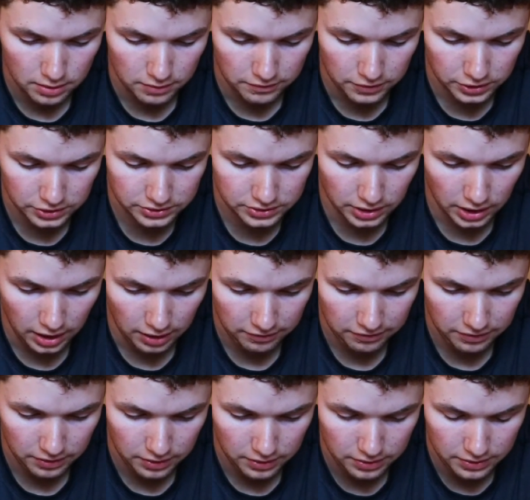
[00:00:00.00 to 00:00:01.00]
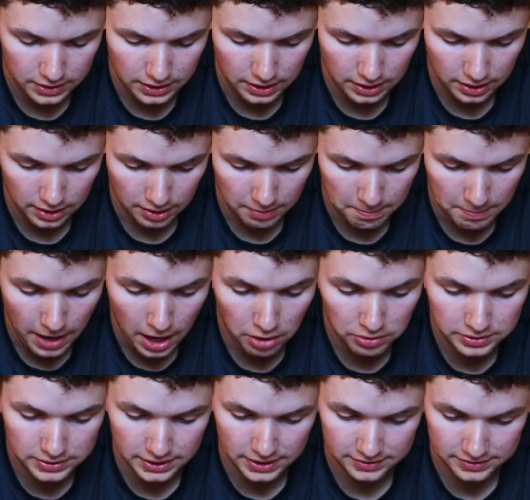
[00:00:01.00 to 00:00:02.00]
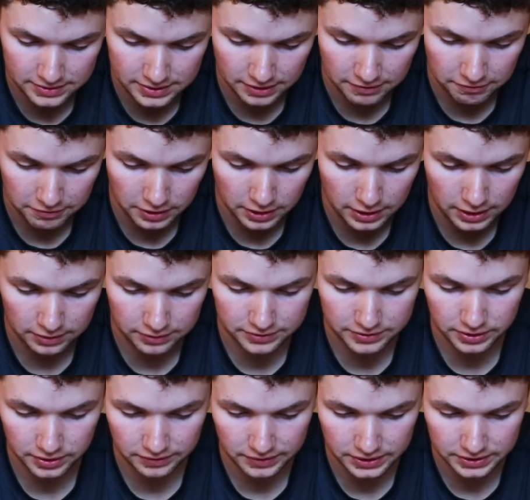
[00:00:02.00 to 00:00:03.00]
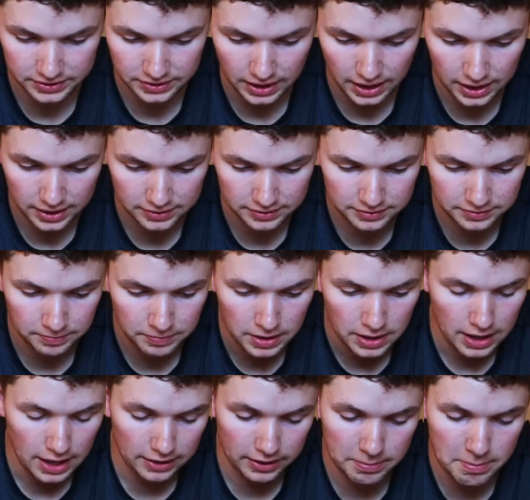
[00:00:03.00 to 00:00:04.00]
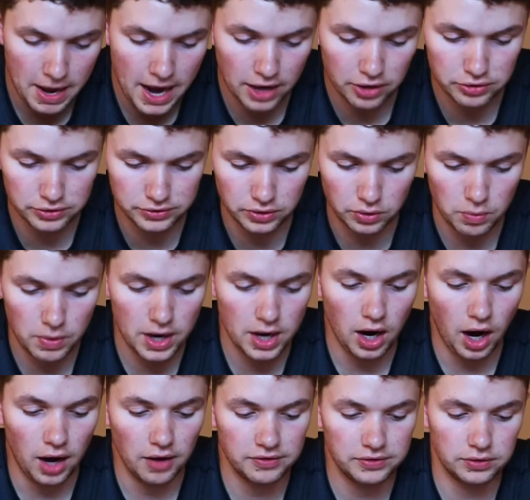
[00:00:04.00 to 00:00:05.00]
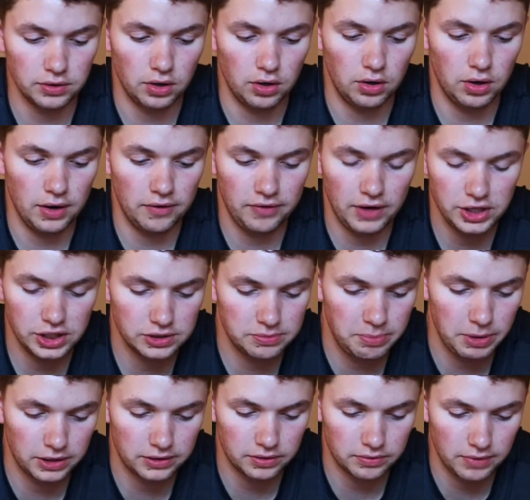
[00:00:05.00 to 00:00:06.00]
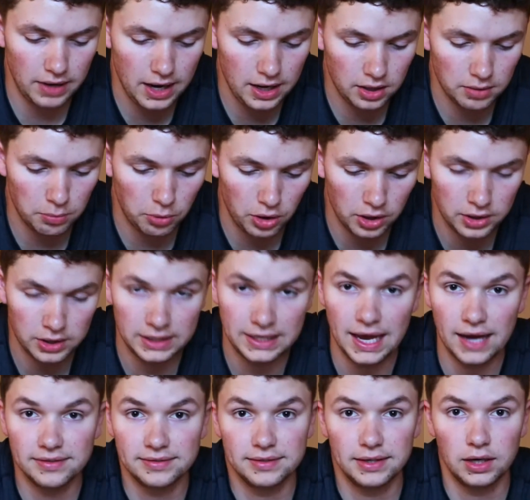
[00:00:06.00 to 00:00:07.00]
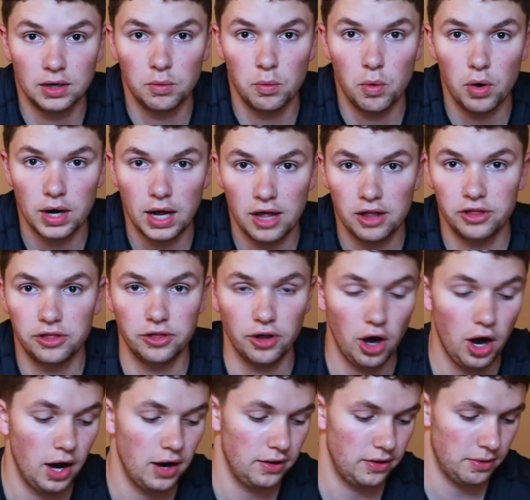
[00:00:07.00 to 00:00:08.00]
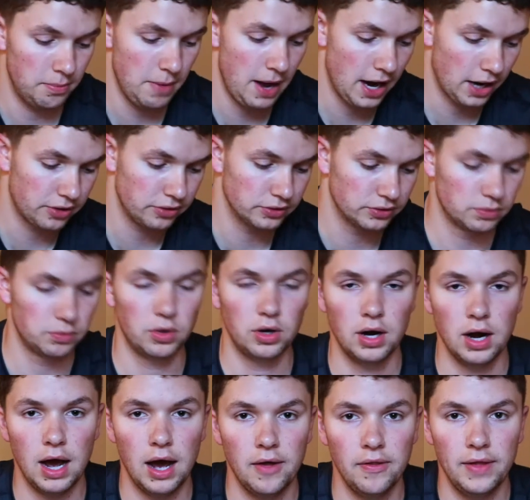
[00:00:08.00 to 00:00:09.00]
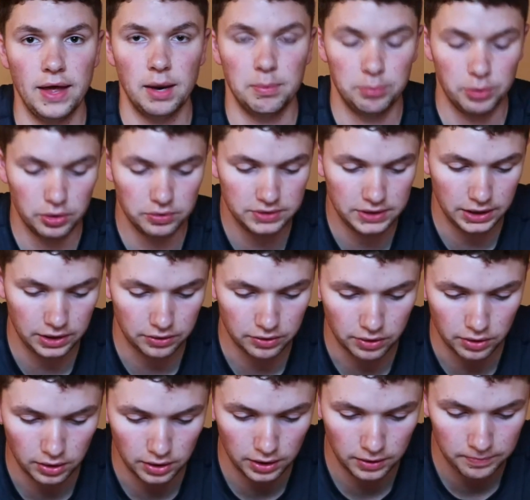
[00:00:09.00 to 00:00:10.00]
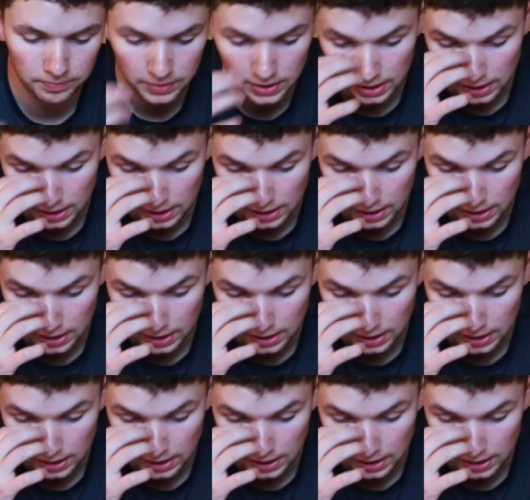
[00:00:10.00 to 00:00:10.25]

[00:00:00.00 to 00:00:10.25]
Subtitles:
First off, the amount is different in serving size, and the macros are way off. So if I just picked a random one, guessing what I thought the macros were on that protein granola,